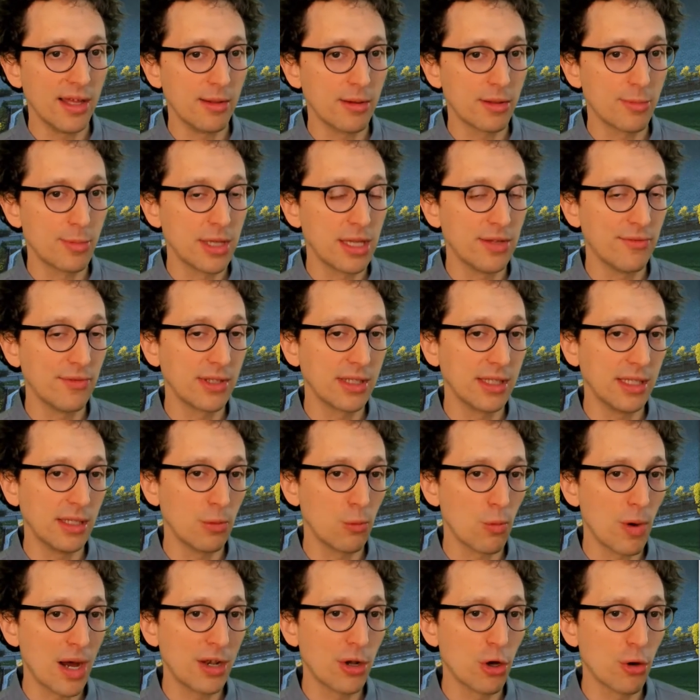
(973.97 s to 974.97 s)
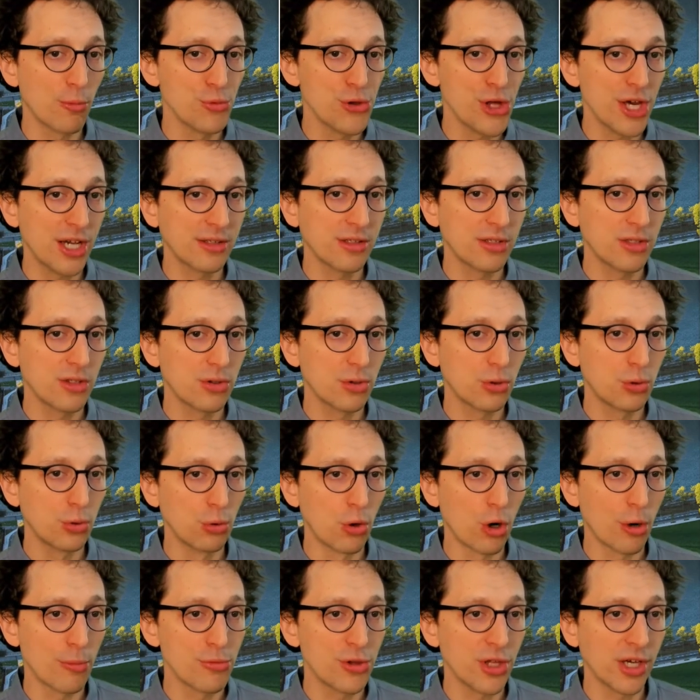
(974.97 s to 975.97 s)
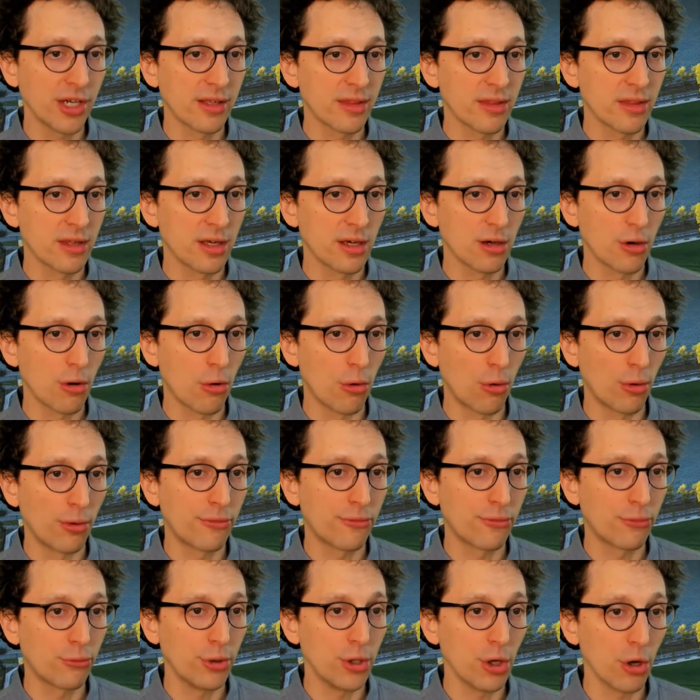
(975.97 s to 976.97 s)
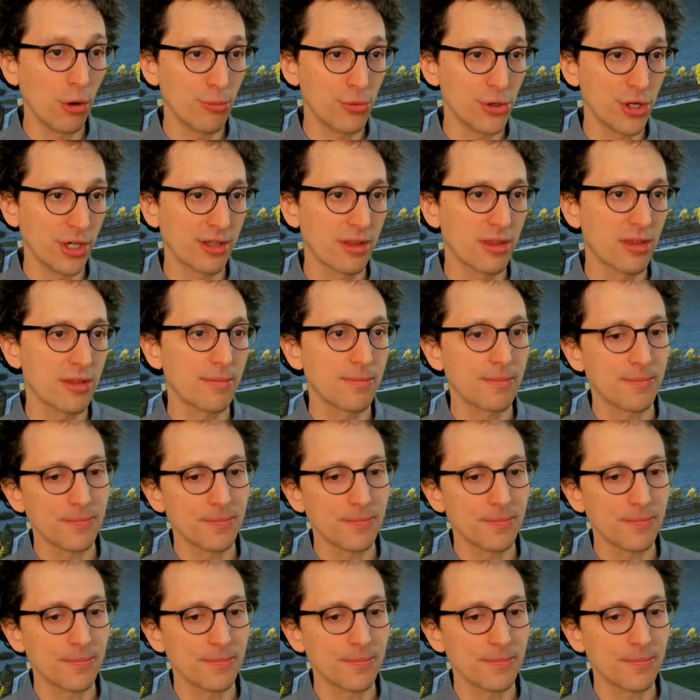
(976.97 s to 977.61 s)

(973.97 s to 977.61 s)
specifically 1 object, 2 objects, or 3 objects.